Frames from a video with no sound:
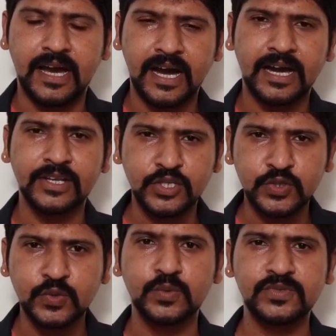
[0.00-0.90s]
are
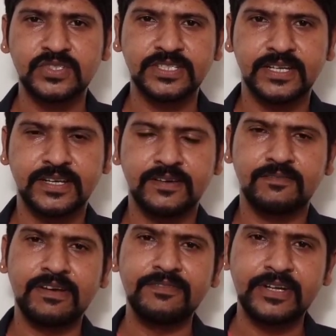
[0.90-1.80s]
used
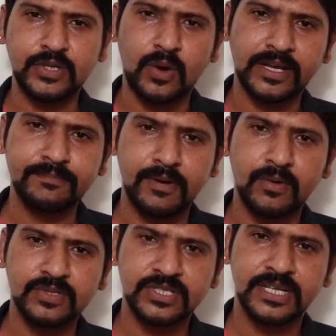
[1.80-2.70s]
when we talk
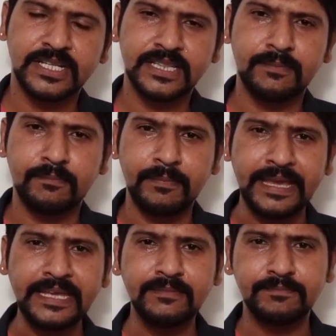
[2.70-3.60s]
about the
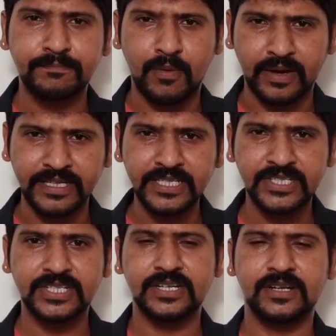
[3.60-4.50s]
main
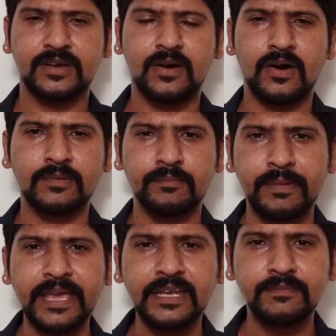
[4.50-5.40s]
point or
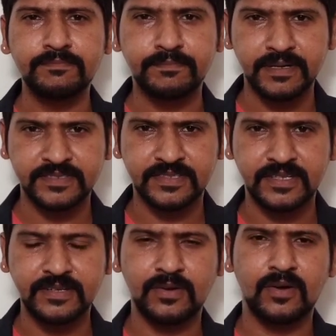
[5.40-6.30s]
main
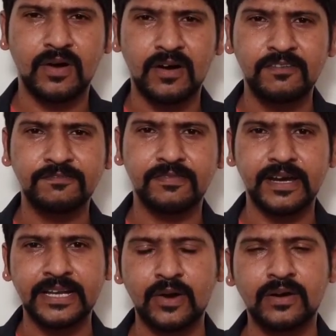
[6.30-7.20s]
person of
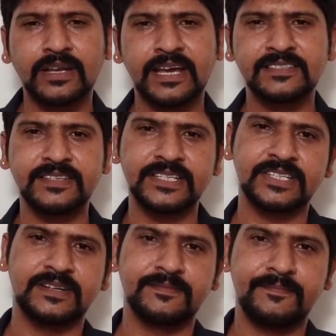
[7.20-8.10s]
an
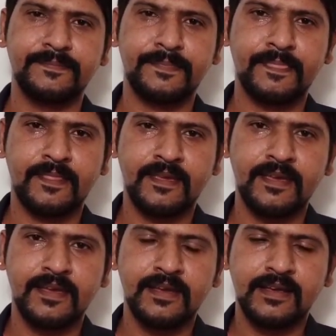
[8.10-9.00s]
organization.
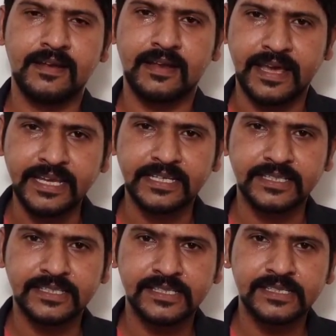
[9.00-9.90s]

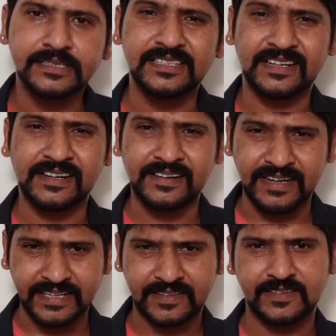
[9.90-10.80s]
Like, the
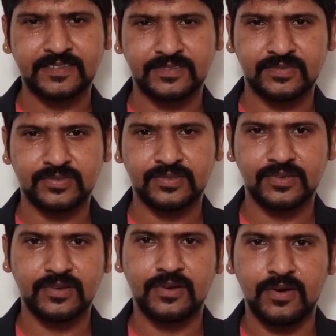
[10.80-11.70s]

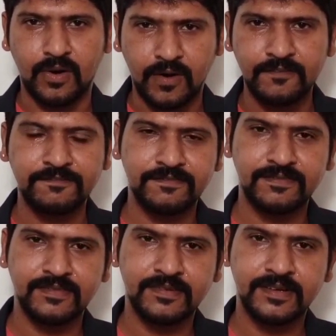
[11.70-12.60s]
crux
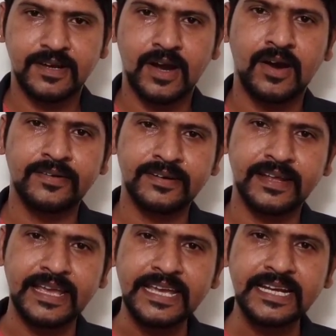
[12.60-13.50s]
of our
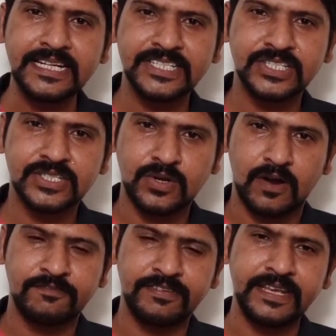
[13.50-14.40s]
English
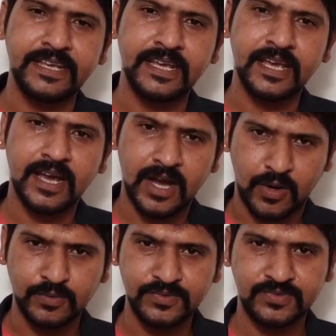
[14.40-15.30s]
coffee
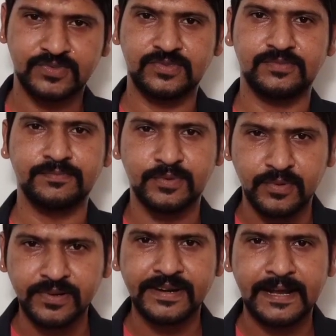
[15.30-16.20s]
house
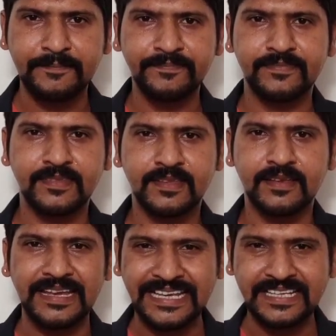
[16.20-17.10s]
program
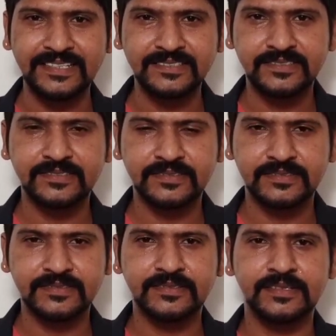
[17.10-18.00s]

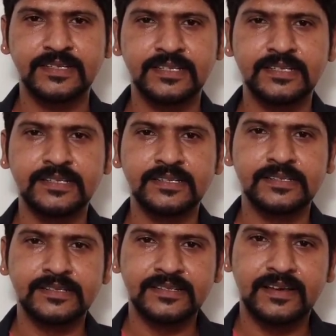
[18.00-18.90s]
is
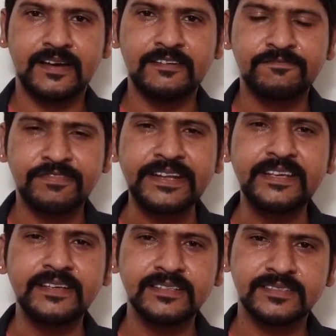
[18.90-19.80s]
a
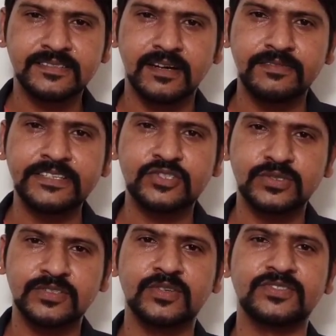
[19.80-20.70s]
free service
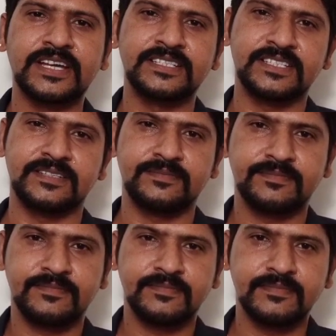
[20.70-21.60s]
to the society.
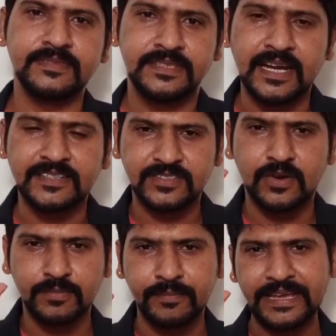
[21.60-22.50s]
That's
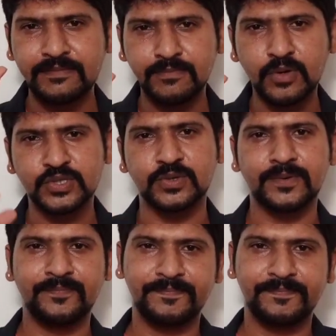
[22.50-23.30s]
our main motto.